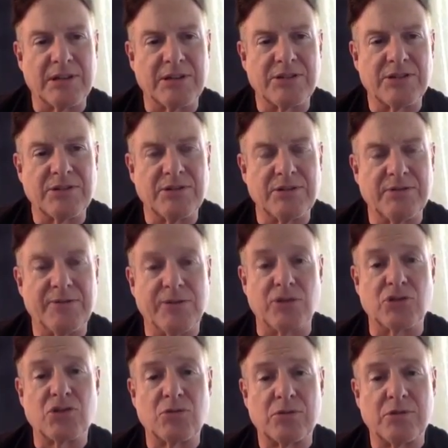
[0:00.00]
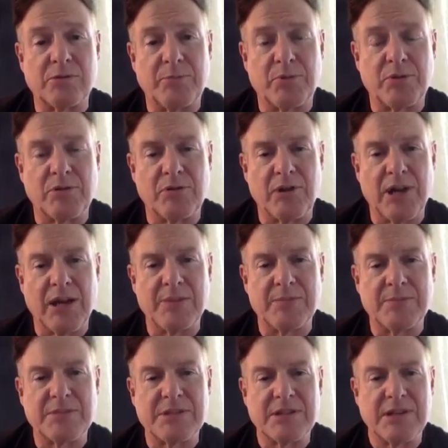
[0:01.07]
to virtual
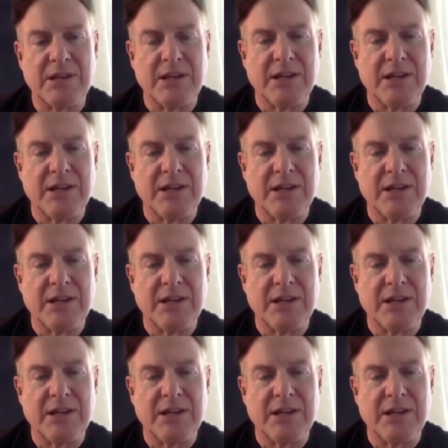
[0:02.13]
programs